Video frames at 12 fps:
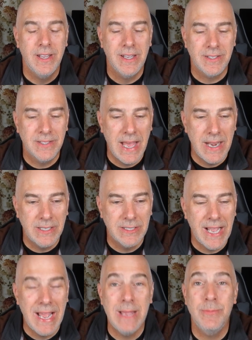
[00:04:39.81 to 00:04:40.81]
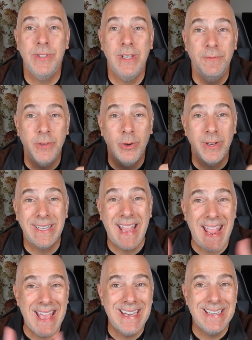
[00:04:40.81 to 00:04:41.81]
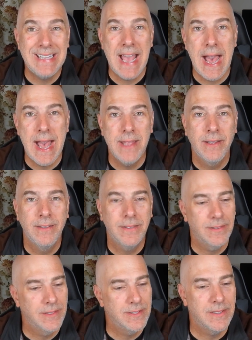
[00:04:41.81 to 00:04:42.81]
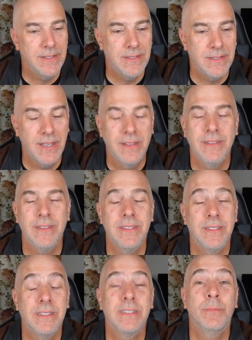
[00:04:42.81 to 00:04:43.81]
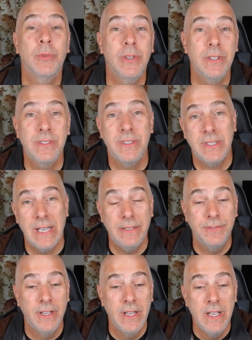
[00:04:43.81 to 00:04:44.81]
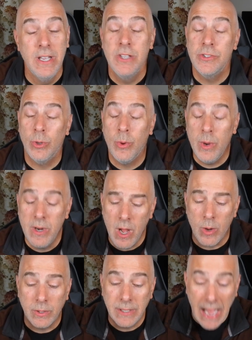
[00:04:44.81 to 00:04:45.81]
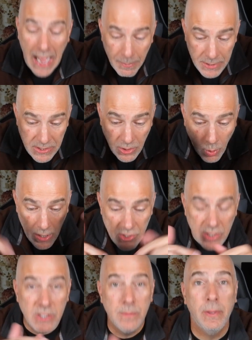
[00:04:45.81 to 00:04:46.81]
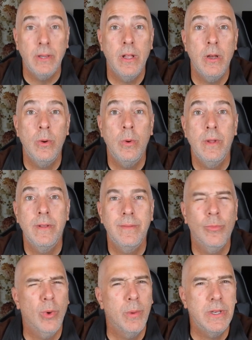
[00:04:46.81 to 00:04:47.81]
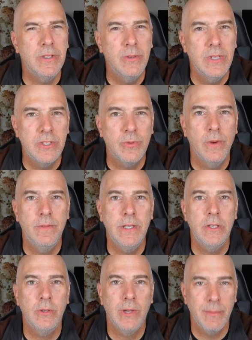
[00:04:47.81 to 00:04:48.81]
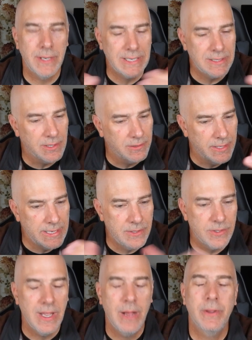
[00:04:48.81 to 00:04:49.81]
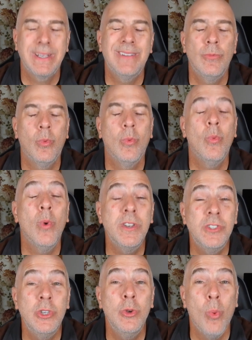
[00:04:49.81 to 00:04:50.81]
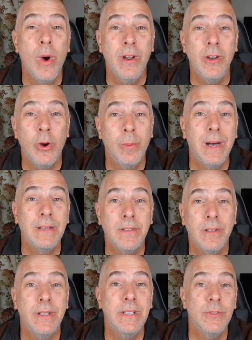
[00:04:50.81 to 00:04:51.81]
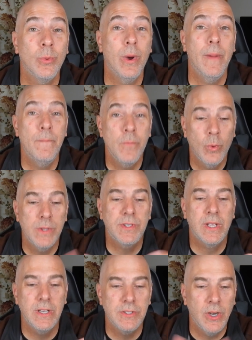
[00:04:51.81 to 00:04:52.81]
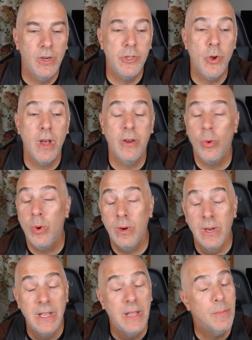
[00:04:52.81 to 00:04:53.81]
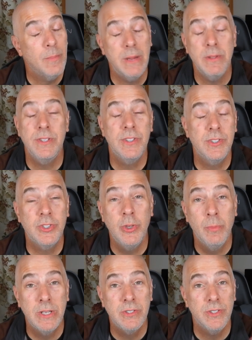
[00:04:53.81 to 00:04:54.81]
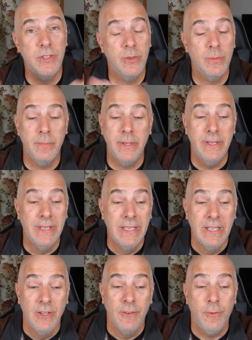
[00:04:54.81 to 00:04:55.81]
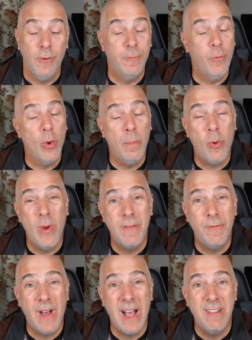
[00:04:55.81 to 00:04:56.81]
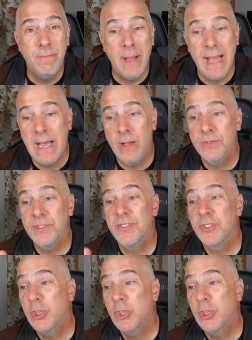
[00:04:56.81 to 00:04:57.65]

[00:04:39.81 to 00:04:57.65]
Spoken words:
Exciting times. If you're a Canon guy, this is some good stuff. So I want to know comments, questions below. When we do this review, I'm going to get the lens. What do you want to know about the lens? What's going to turn you on? Or maybe this is too much zoom, but for 4.5 pounds,